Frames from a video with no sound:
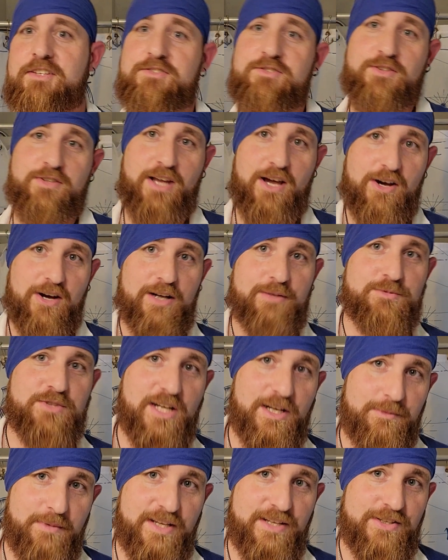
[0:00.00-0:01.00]
So now I'm
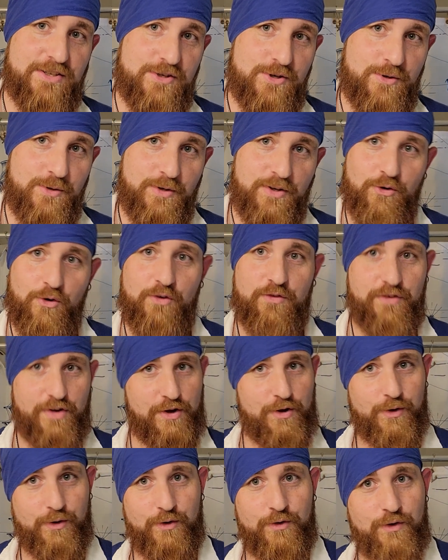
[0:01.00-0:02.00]
trying to make you a
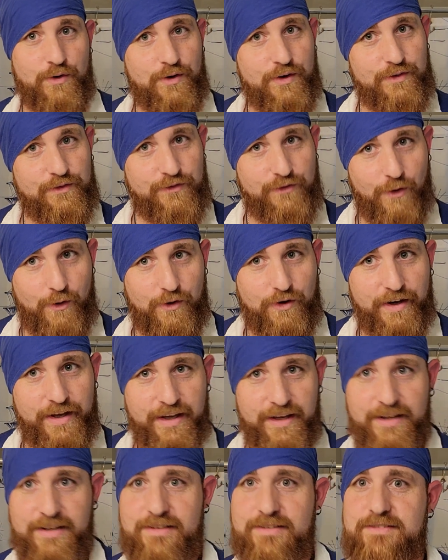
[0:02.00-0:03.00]
review for
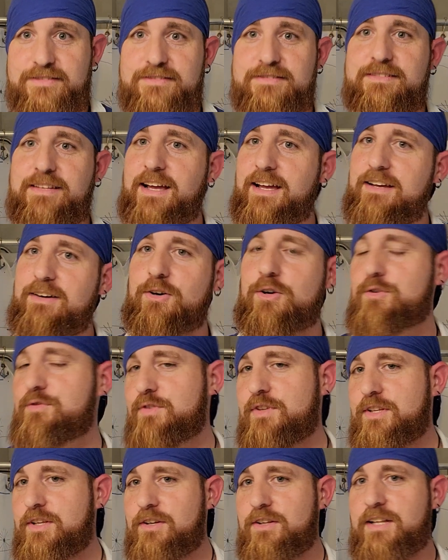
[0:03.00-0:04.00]
it that
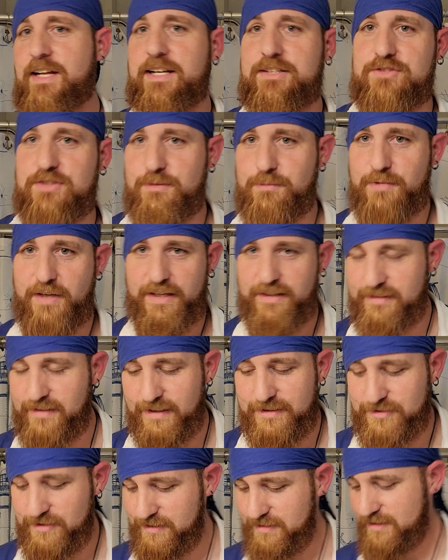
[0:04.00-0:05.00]
hopefully you'll actually pay
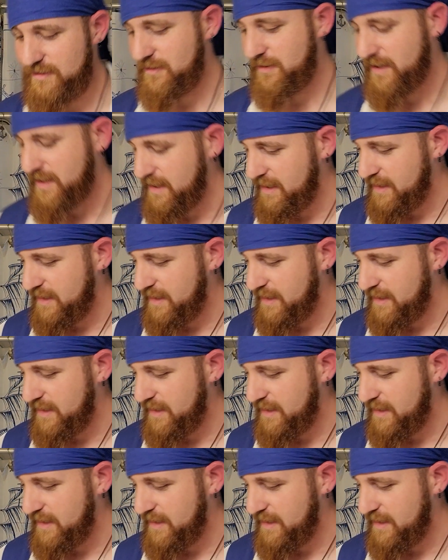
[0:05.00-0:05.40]
attention to.